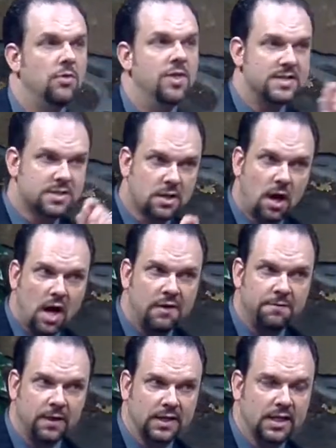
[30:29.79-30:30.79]
This
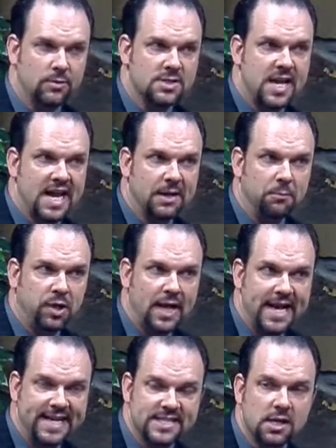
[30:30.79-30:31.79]
conflict that was taking
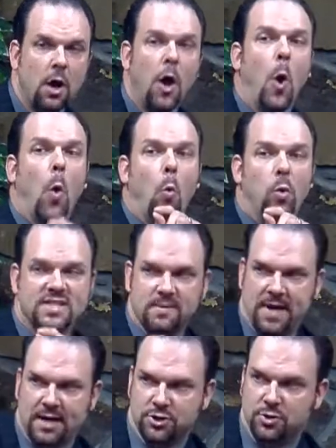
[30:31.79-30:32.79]
place was
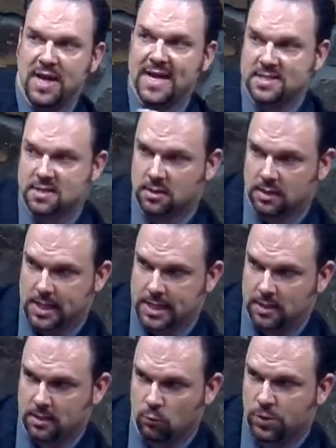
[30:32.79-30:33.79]
about to
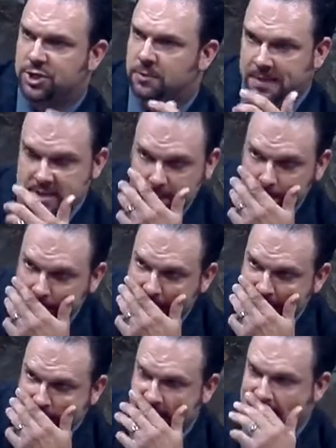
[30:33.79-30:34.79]
escalate. We shouldn't be
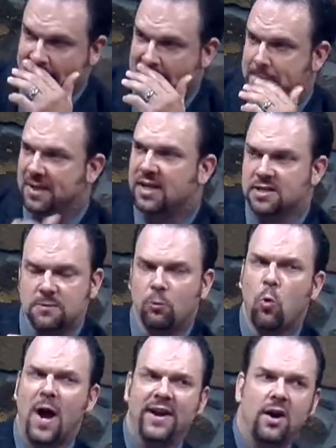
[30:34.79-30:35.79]
surprised by that because
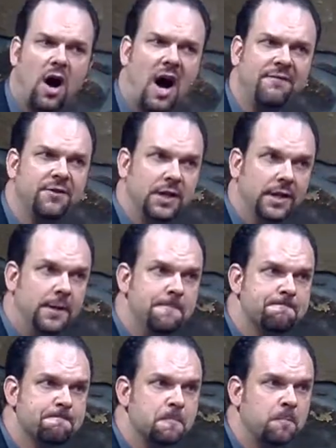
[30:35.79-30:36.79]
quite often
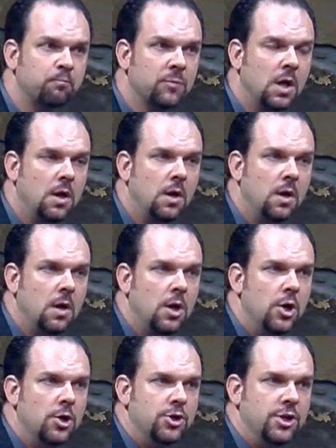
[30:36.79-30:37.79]

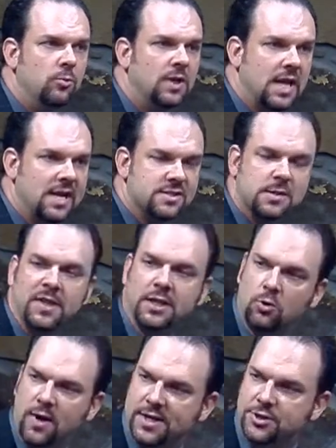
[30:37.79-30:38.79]
do you realize some of the
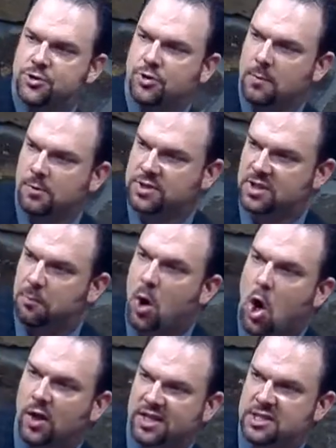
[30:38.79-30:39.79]
greatest troubles that
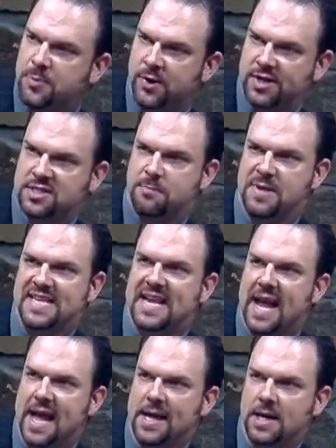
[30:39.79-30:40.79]
Paul experienced
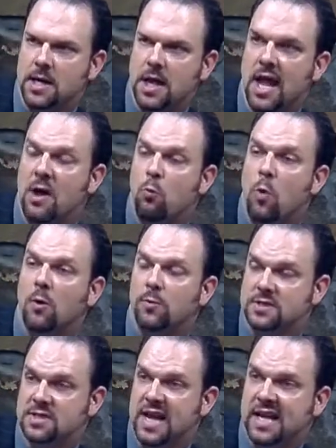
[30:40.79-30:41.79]
began in what
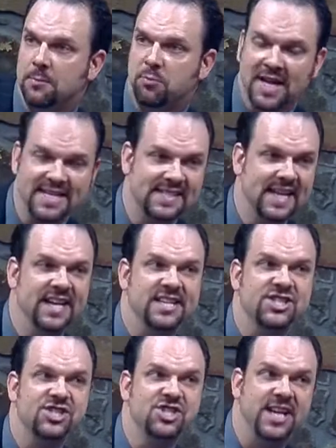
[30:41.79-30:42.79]
was taking place in
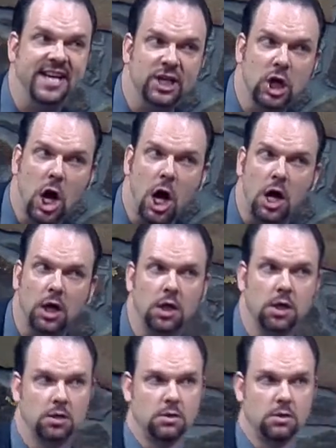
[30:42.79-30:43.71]
a synagogue?